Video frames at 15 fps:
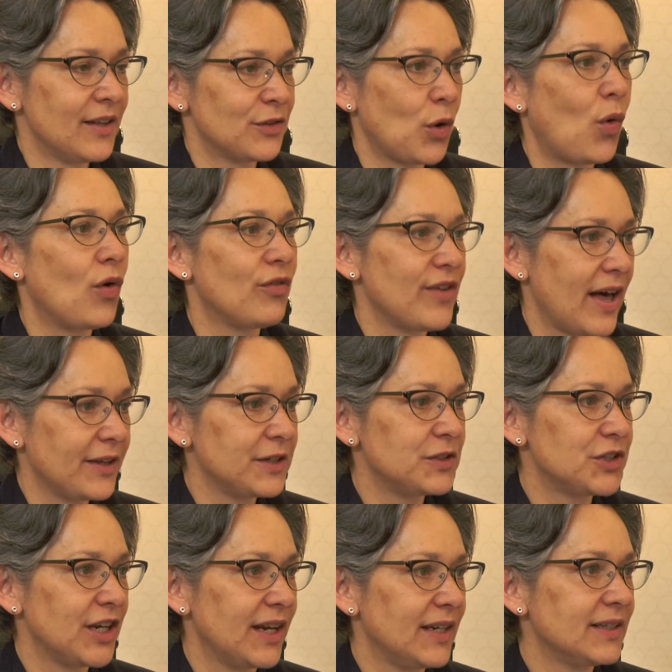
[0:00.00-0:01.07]
the whole value
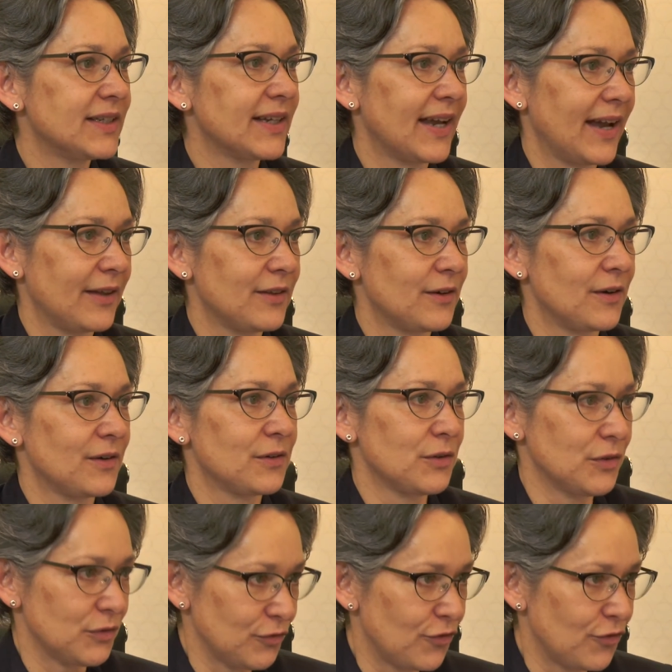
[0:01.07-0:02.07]
chain together